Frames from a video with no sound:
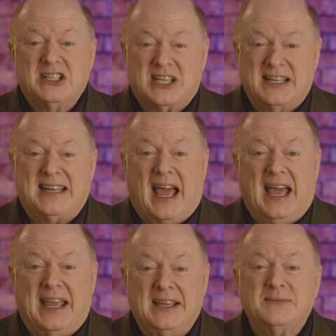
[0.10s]

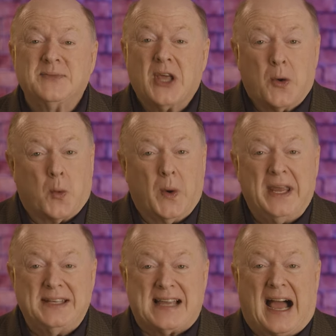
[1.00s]
Today,
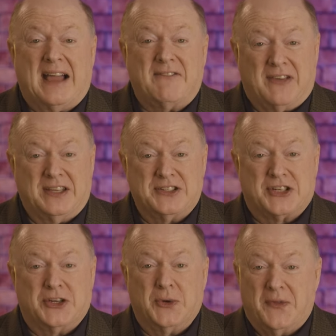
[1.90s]
we dive
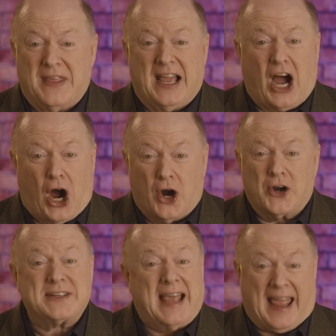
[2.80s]
into the art